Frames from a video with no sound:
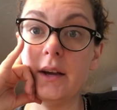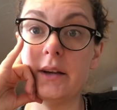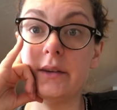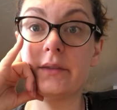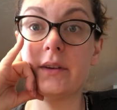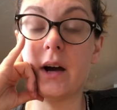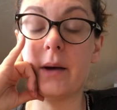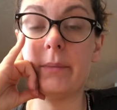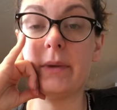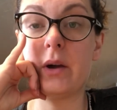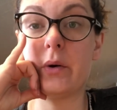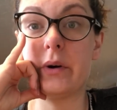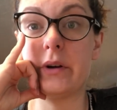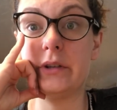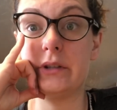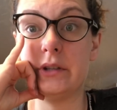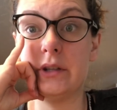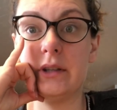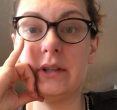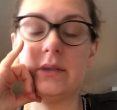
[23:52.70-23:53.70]
I've got my
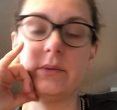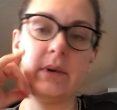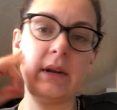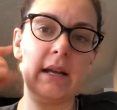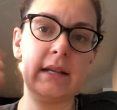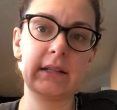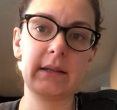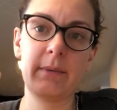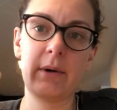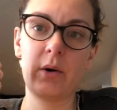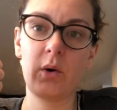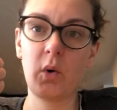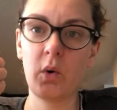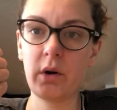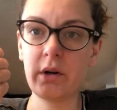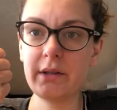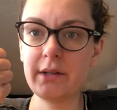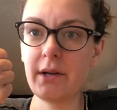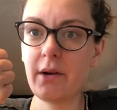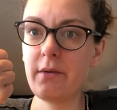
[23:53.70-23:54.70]
questions. I want to ask about
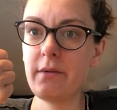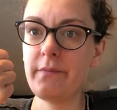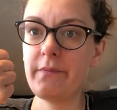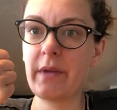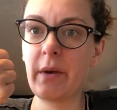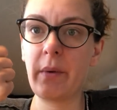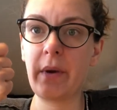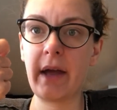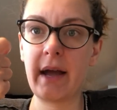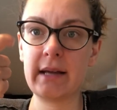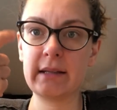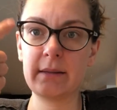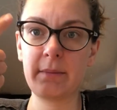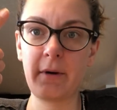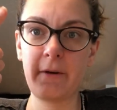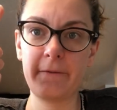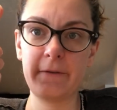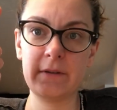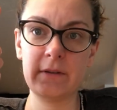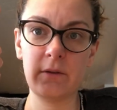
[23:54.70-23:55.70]
cortisone. I want to ask
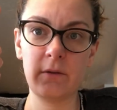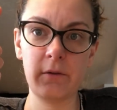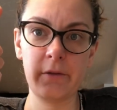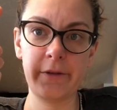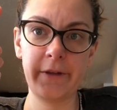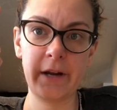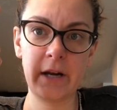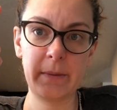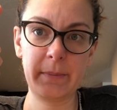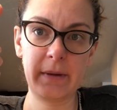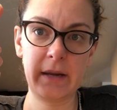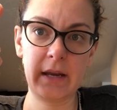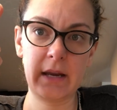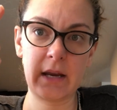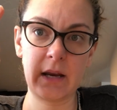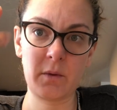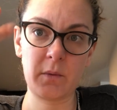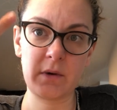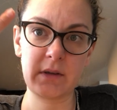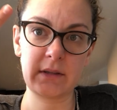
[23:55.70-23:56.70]
about physical
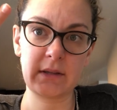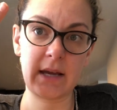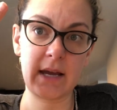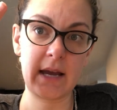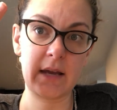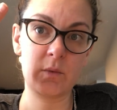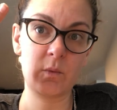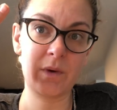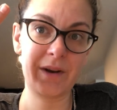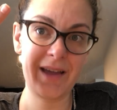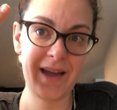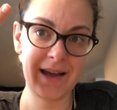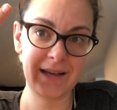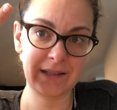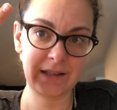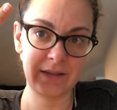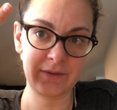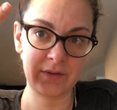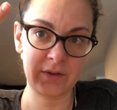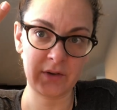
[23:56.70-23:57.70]
therapy. And I want to
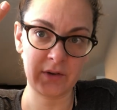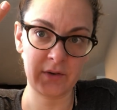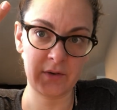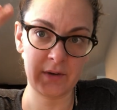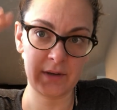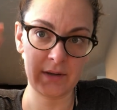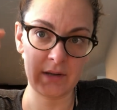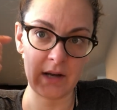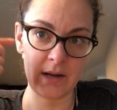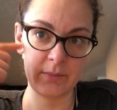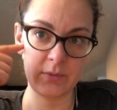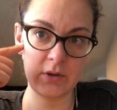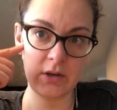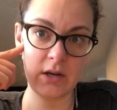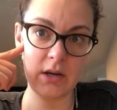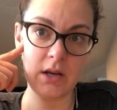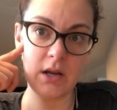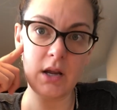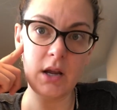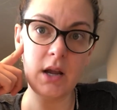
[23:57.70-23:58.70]
ask if surgery is an
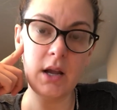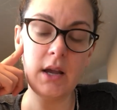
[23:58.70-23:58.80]
option.